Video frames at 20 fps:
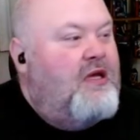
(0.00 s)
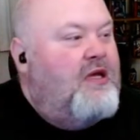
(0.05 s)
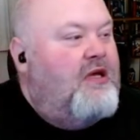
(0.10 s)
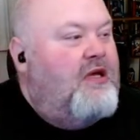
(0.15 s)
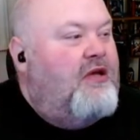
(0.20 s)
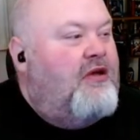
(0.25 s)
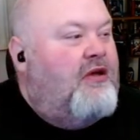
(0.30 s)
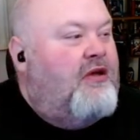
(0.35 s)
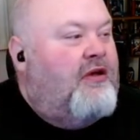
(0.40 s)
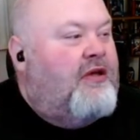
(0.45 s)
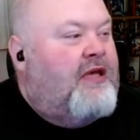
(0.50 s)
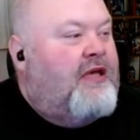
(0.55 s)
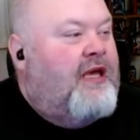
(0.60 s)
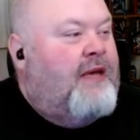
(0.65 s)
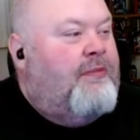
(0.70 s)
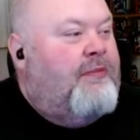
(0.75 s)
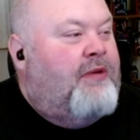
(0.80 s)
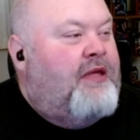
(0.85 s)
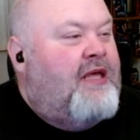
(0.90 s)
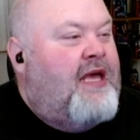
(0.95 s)
Okay,
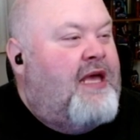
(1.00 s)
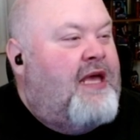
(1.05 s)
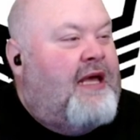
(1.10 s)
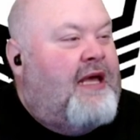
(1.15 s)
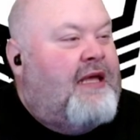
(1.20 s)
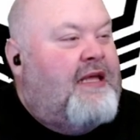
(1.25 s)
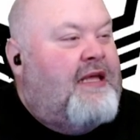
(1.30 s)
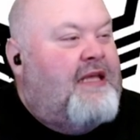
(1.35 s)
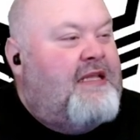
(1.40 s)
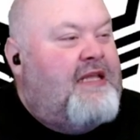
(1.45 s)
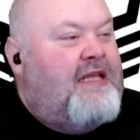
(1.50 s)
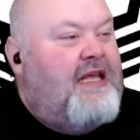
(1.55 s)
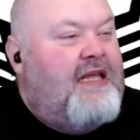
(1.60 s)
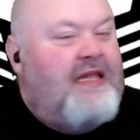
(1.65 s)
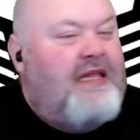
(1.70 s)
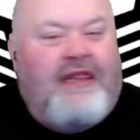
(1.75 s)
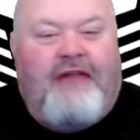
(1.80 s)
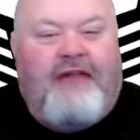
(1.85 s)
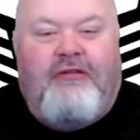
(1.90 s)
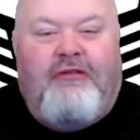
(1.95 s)
but yeah, it,
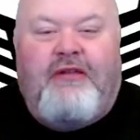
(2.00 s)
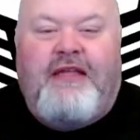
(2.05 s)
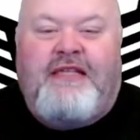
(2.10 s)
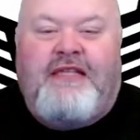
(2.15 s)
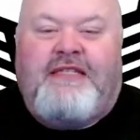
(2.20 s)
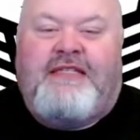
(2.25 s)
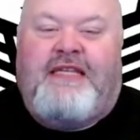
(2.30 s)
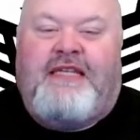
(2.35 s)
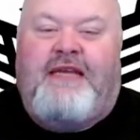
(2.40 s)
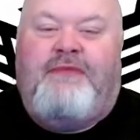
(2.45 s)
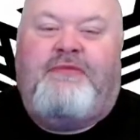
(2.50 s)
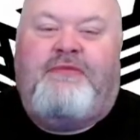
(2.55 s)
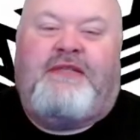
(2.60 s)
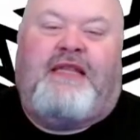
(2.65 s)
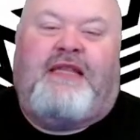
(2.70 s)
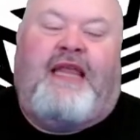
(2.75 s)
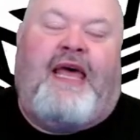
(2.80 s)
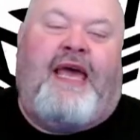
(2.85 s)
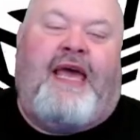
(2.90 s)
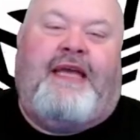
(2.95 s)
it literally seems
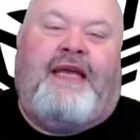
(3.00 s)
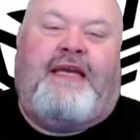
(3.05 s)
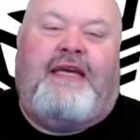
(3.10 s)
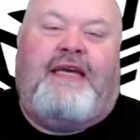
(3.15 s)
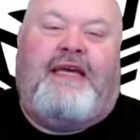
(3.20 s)
like